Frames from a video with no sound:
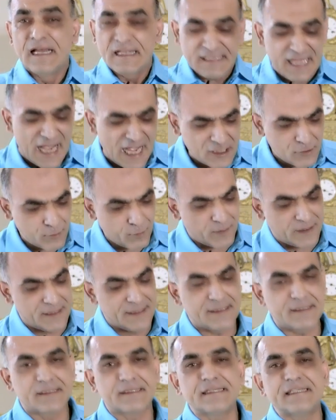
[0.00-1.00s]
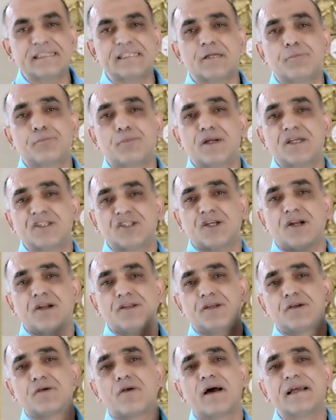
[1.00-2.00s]
that will increase the pressure on
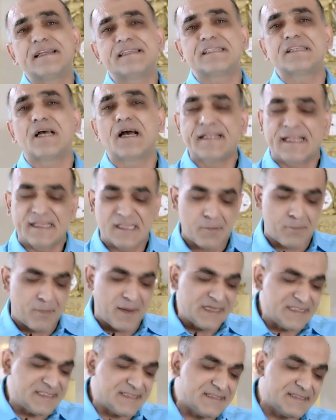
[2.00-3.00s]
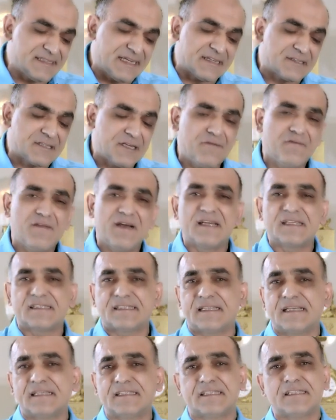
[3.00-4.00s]
the right side and the patient can reverse
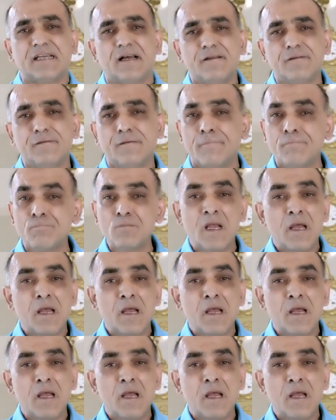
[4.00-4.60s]
their shunt.